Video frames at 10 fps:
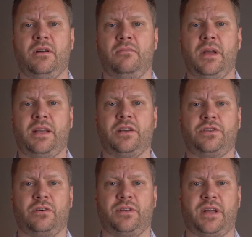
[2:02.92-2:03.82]
making
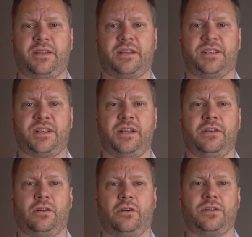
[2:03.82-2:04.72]
sure that the Send
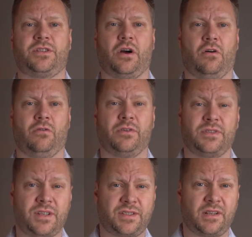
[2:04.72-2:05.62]
Alerts to
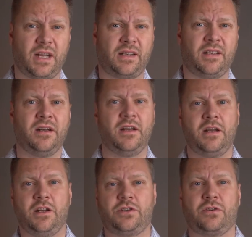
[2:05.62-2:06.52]
Owners is selected
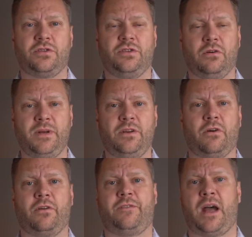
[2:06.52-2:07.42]
ensures you'll be
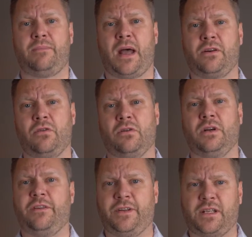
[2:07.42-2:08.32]
notified by Google
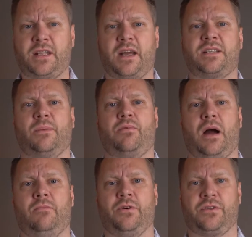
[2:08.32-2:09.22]
if it detects a
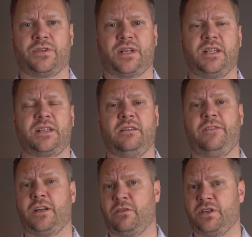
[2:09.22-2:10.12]
problem with your site's
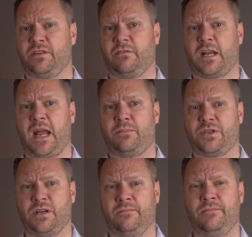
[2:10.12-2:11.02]
configuration of
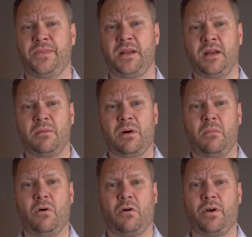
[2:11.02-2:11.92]
reCAPTCHA. But
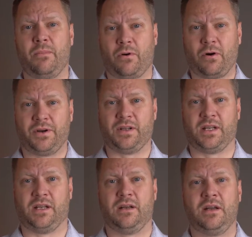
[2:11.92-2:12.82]
more
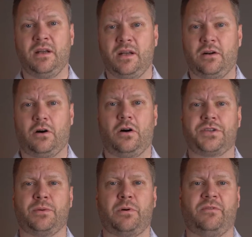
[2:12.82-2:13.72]
importantly, it
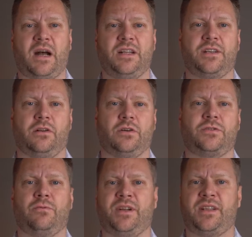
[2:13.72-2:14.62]
also provides alerts
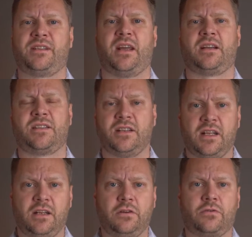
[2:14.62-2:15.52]
when it detects an
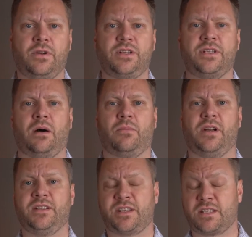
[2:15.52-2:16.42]
increased number
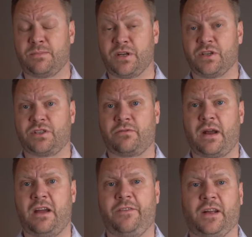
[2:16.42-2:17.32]
in suspicious
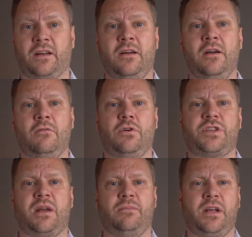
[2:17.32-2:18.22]
traffic, which
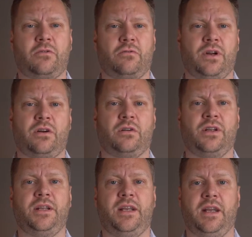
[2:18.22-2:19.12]
can be critical
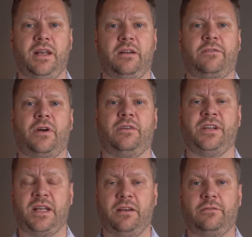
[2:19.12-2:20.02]
in getting in front of
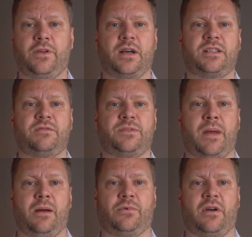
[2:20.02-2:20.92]
an influx of
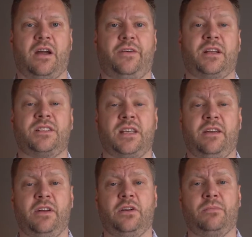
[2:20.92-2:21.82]
spam traffic,
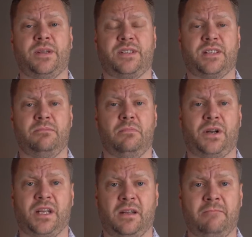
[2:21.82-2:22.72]
saving your business
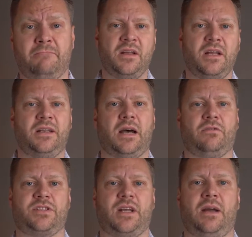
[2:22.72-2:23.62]
money. Now
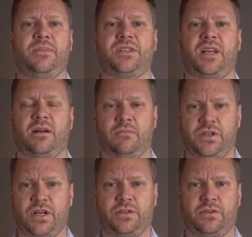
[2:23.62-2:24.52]
it's time to set up
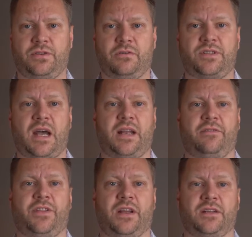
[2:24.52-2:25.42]
Magento 2 side of
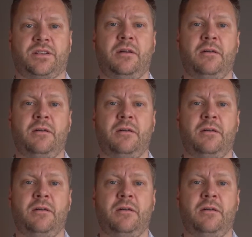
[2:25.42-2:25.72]
things.